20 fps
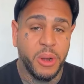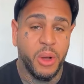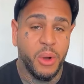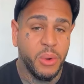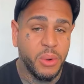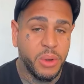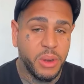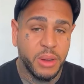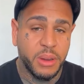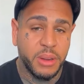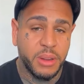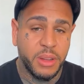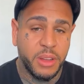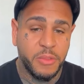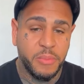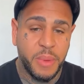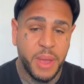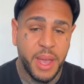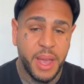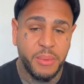owner
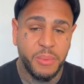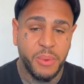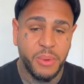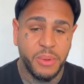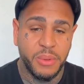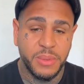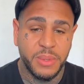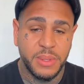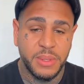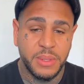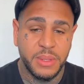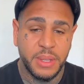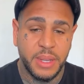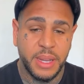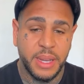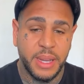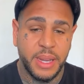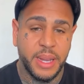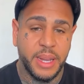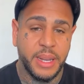of Bad Wolves,
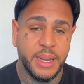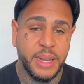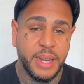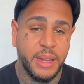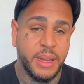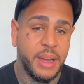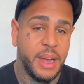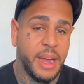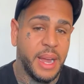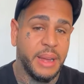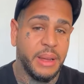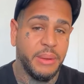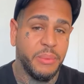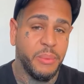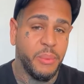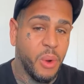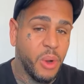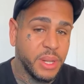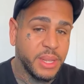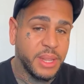and I
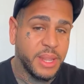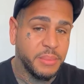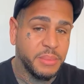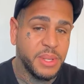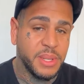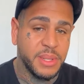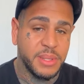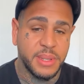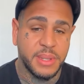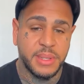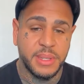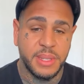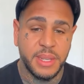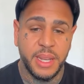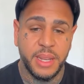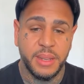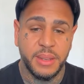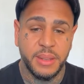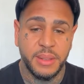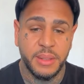want them to
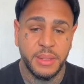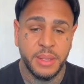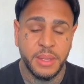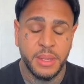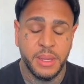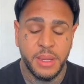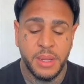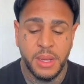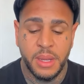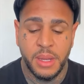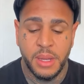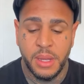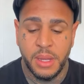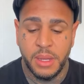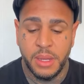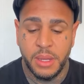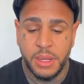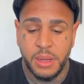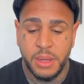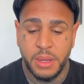succeed.
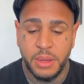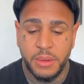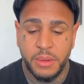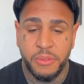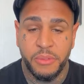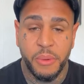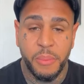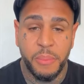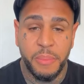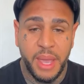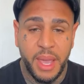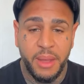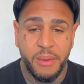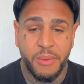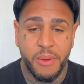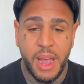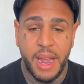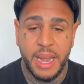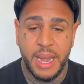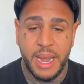For me
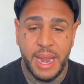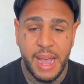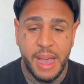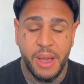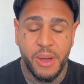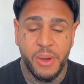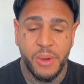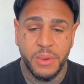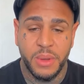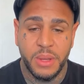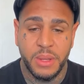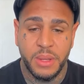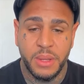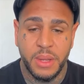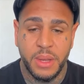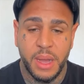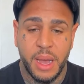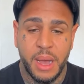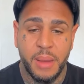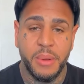right now,
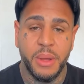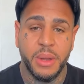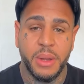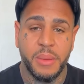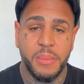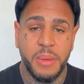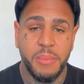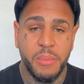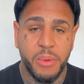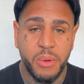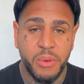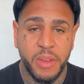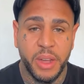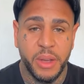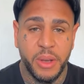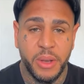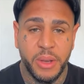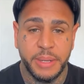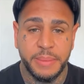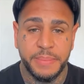I'm going to be moving
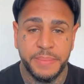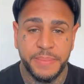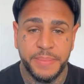on.